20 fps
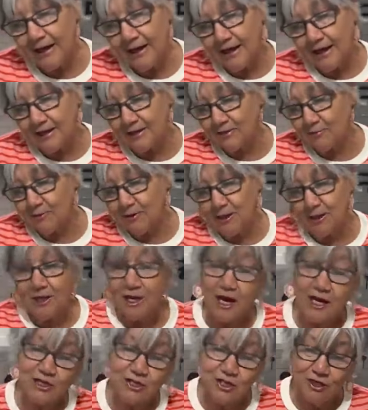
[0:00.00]
And this
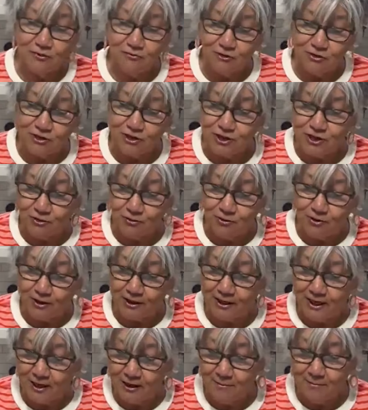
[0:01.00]
one, general
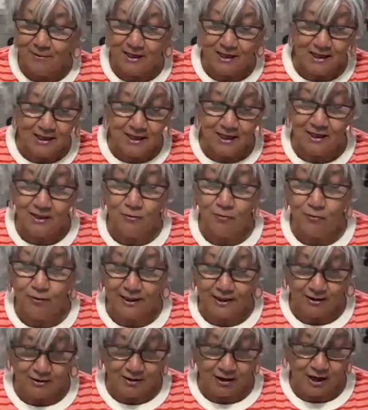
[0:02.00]
store, come in.
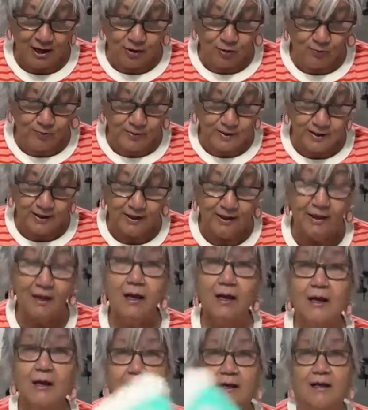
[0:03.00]
We are
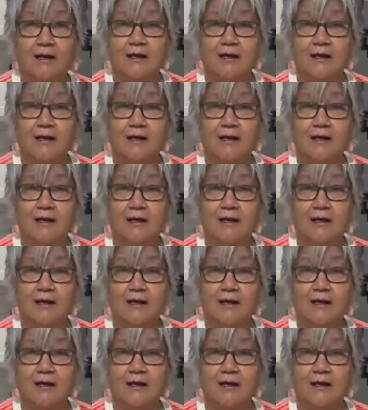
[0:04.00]
open.